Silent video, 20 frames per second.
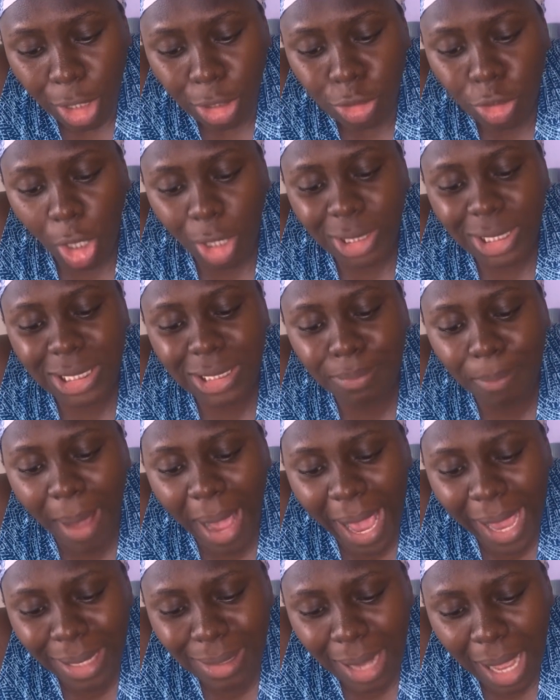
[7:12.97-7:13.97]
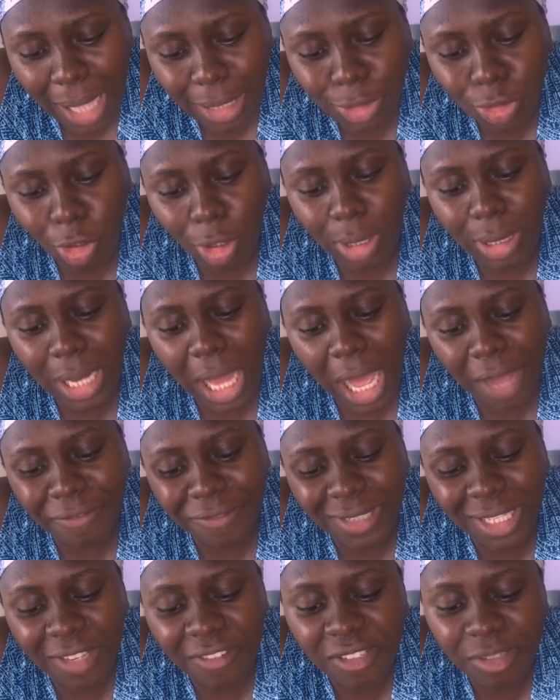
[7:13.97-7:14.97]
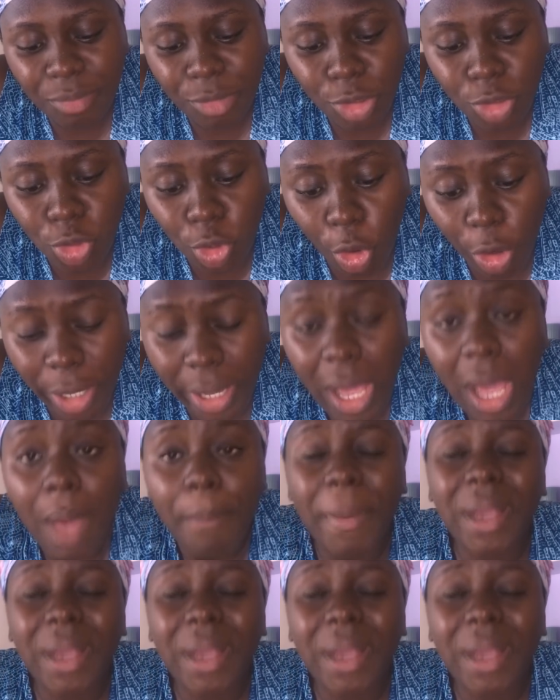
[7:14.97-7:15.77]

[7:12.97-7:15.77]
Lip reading: Your smile and your laugh gives me joy.